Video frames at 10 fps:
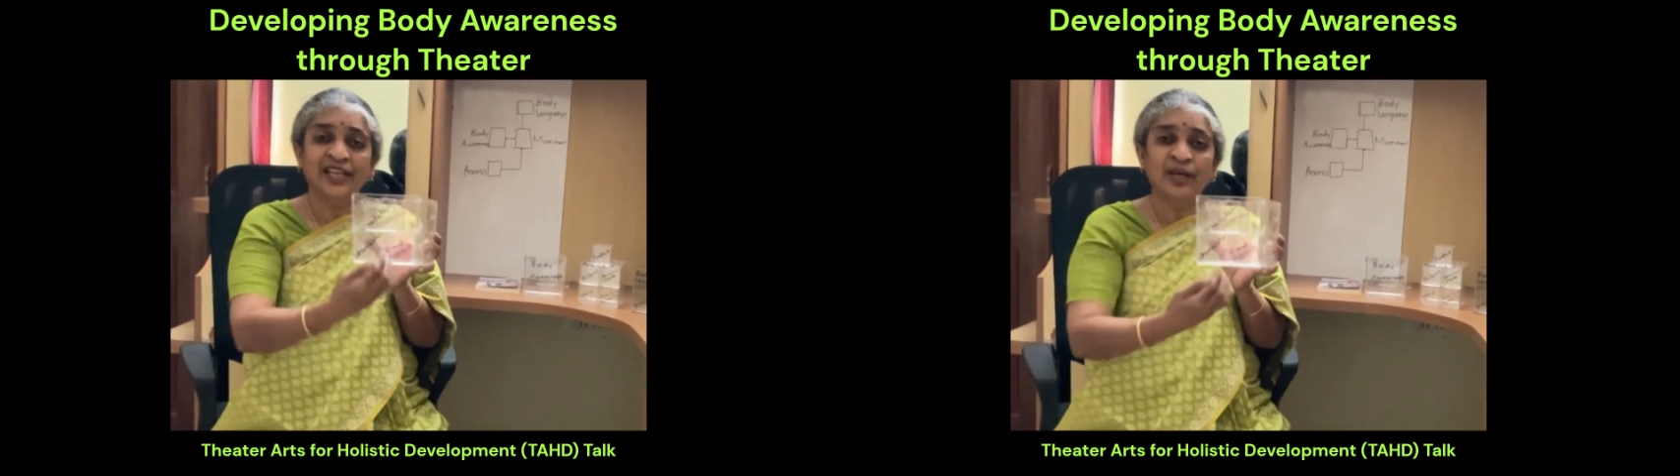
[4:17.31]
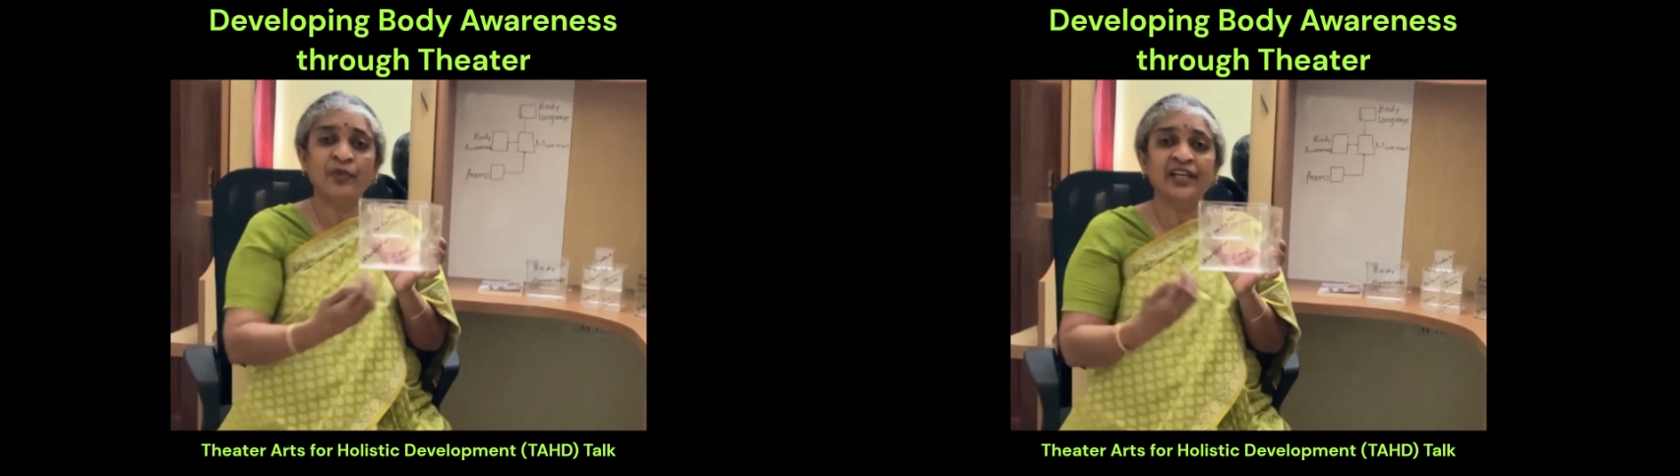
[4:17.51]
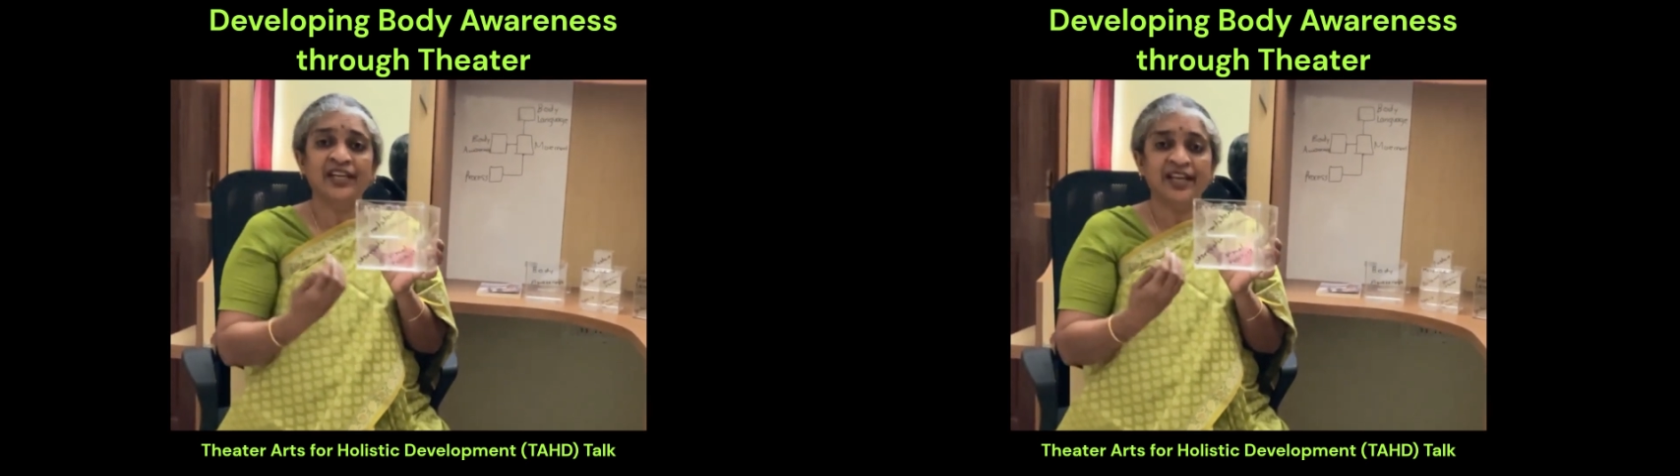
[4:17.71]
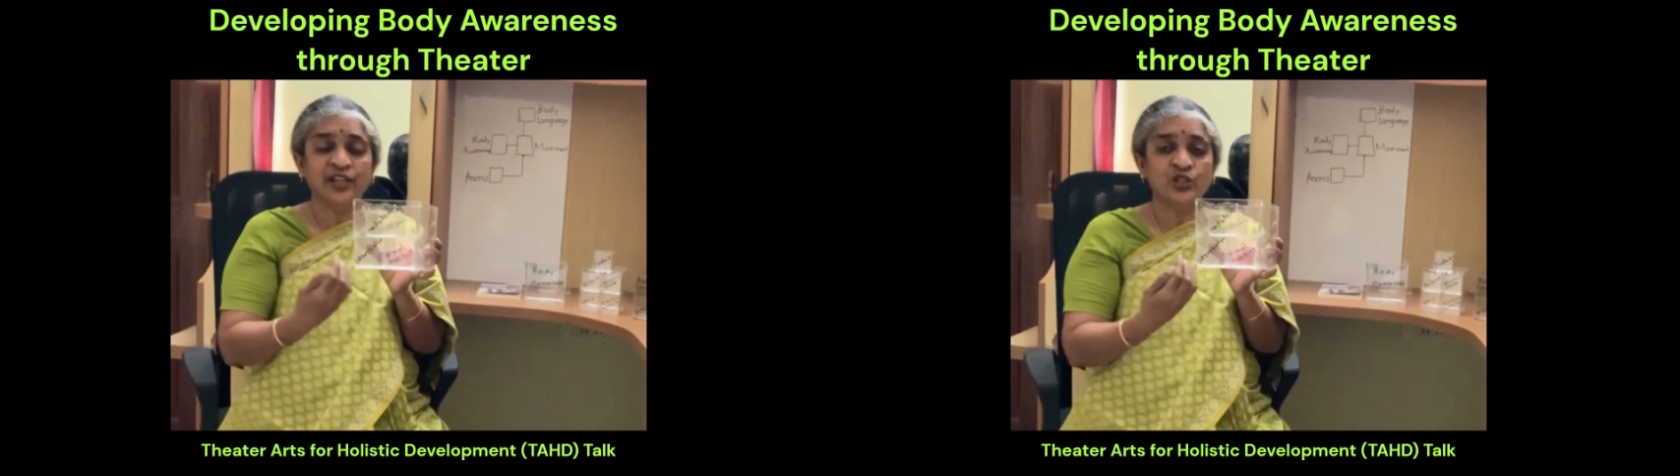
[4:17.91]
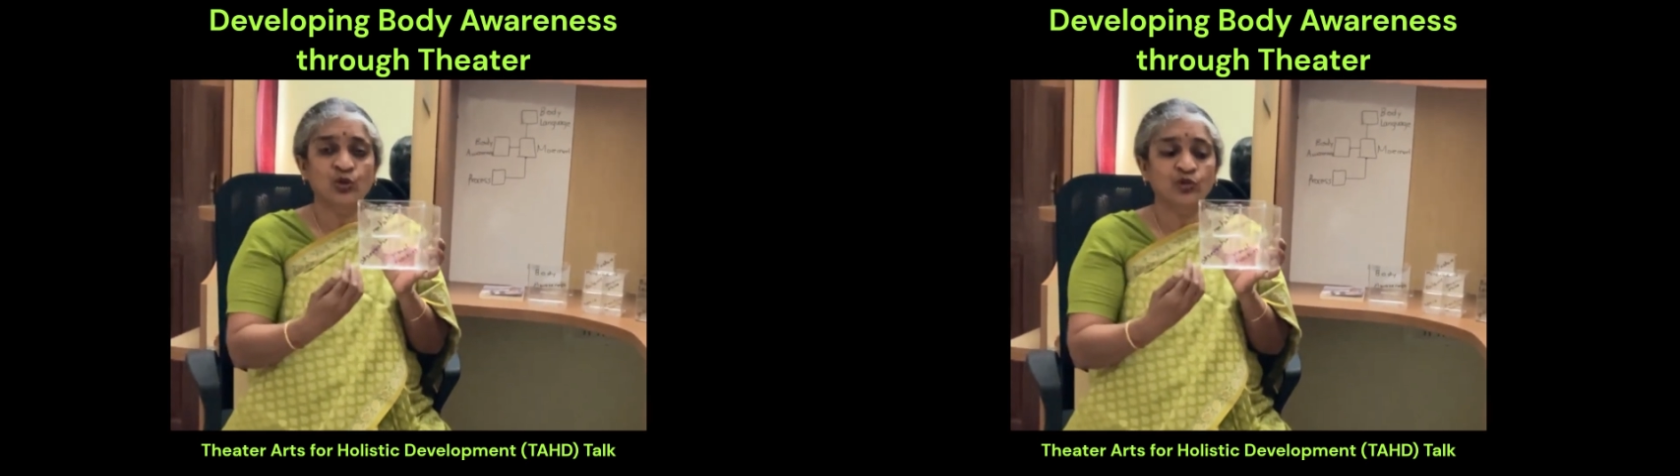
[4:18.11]
day as you go
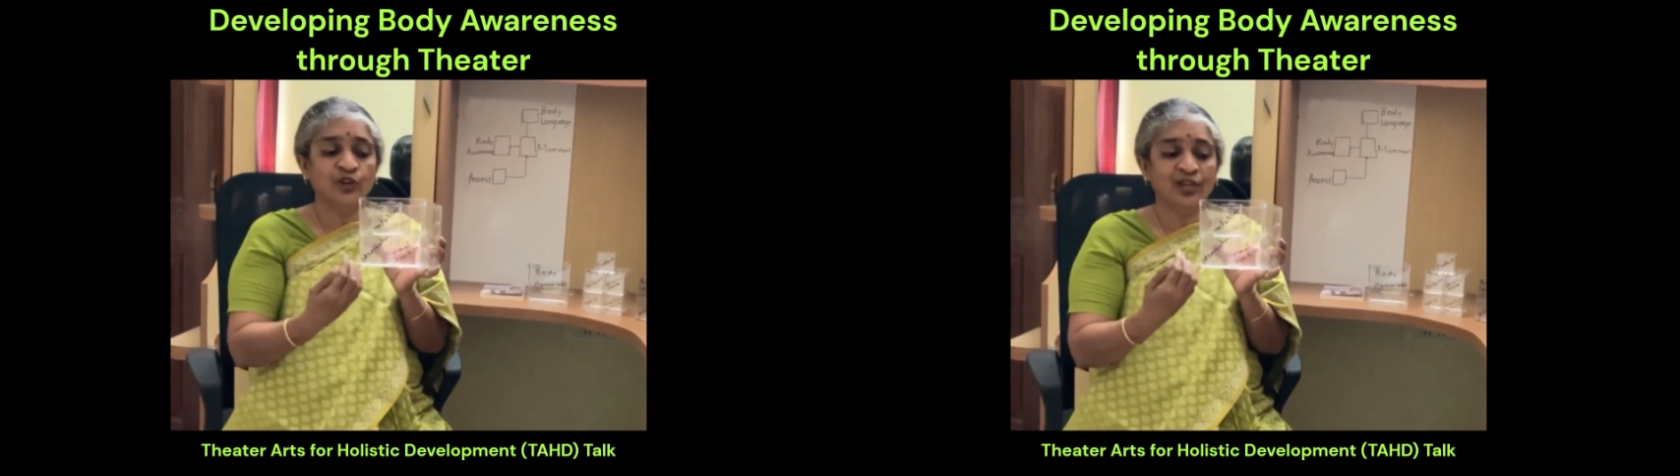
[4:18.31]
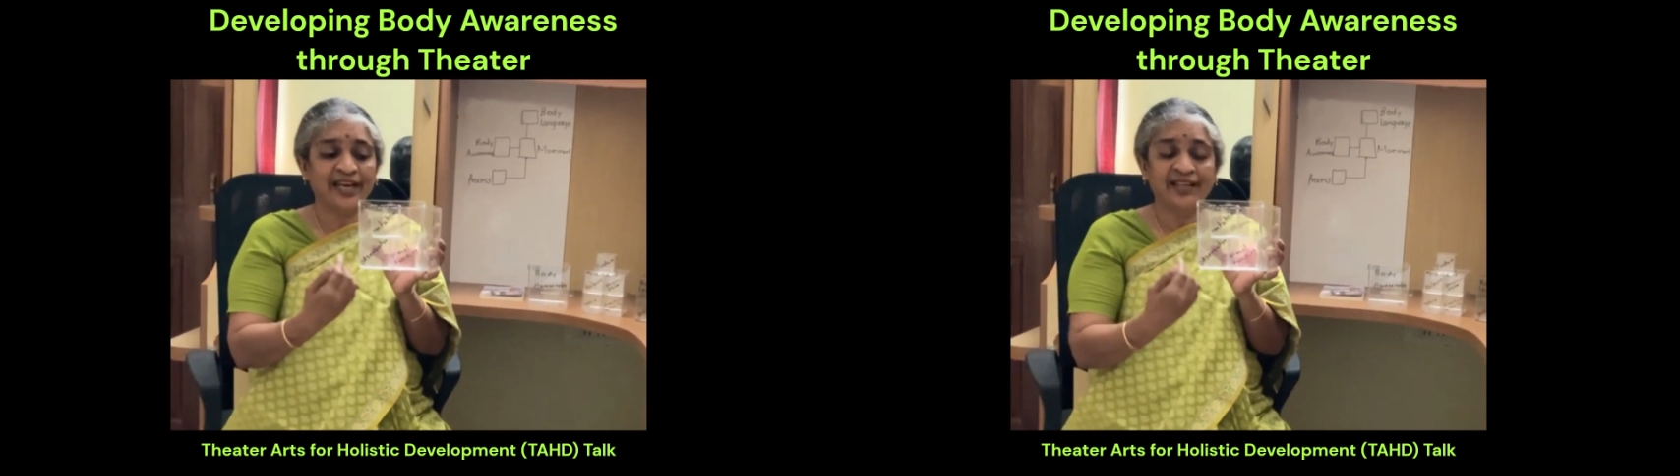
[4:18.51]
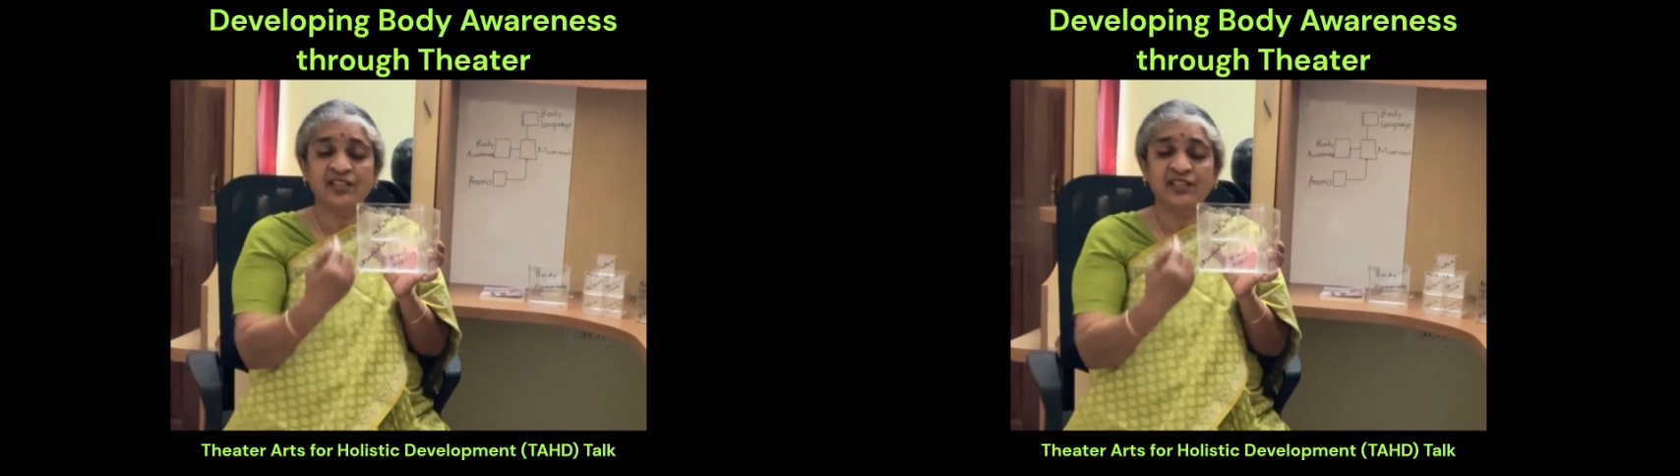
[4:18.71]
for class,